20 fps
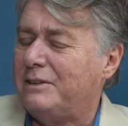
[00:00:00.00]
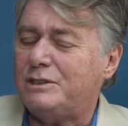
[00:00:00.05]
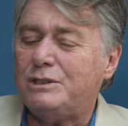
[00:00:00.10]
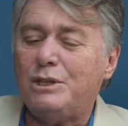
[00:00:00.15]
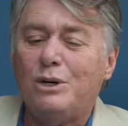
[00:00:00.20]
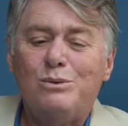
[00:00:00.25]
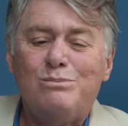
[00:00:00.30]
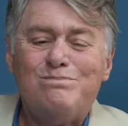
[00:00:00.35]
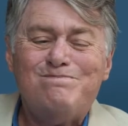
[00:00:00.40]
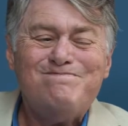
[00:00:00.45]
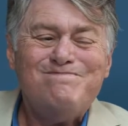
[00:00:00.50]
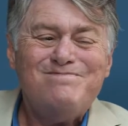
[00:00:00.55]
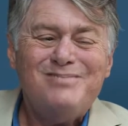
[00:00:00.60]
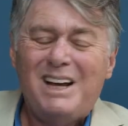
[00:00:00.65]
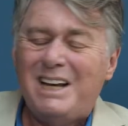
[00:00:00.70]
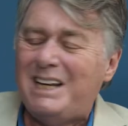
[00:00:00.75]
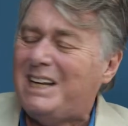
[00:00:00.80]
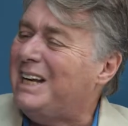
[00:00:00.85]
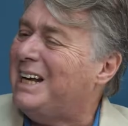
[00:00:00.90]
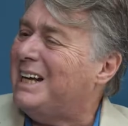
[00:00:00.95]
So
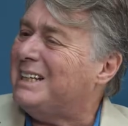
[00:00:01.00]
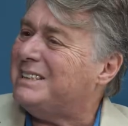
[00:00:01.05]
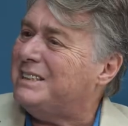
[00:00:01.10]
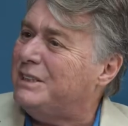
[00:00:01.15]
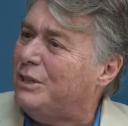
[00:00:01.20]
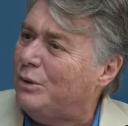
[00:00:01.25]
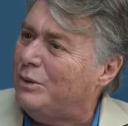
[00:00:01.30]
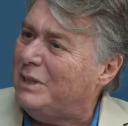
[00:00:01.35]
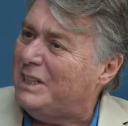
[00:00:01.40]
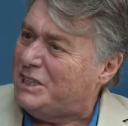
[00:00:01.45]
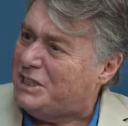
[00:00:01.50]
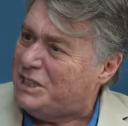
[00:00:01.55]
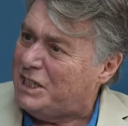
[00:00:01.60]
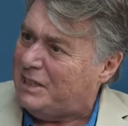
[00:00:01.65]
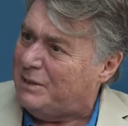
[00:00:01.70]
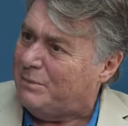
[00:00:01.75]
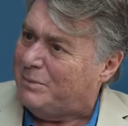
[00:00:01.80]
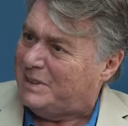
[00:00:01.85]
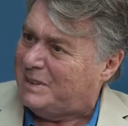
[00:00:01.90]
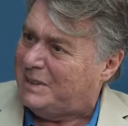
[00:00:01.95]
he has no
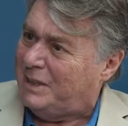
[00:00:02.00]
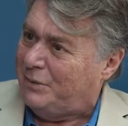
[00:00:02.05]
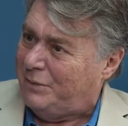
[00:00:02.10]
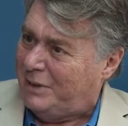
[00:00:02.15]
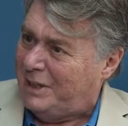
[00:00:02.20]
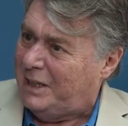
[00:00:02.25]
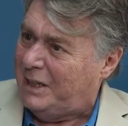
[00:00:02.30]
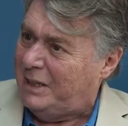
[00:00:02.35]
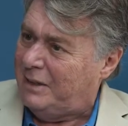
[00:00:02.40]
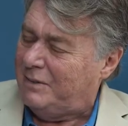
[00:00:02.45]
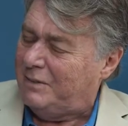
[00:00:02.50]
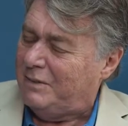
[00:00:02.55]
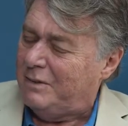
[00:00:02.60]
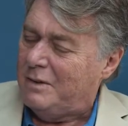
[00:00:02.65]
legitimacy, really.